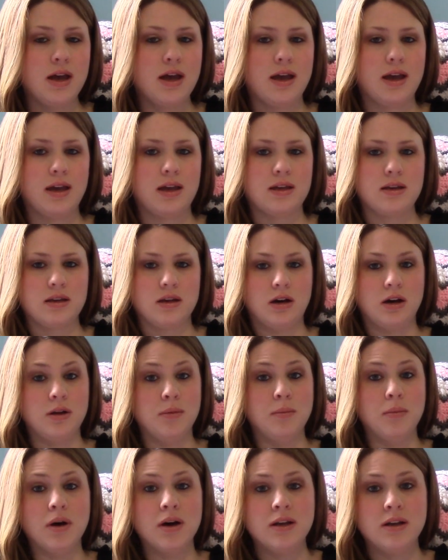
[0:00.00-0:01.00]
and
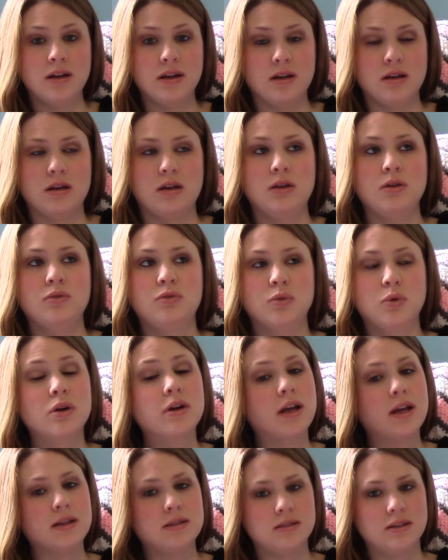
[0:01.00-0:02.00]
on Monday, 4
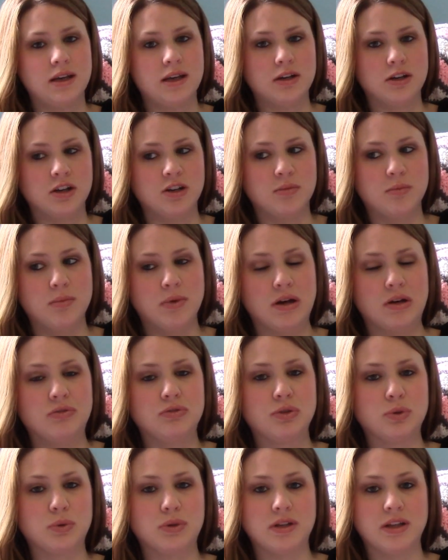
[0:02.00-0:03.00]
days later, my
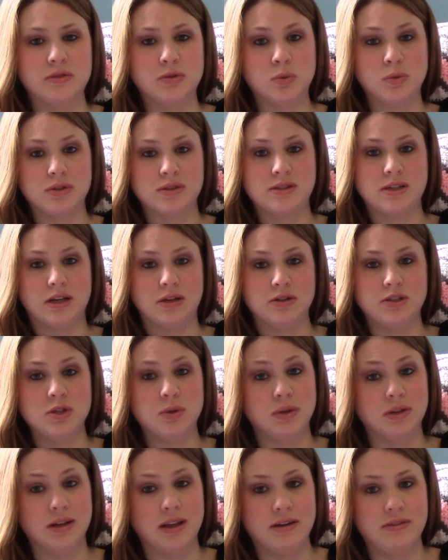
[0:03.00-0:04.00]
fluid level was down
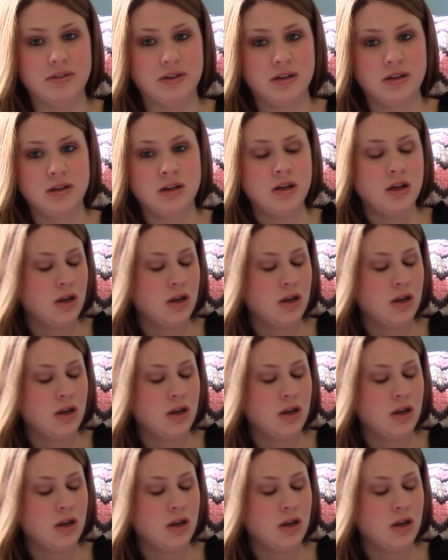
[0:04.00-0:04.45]
to 11.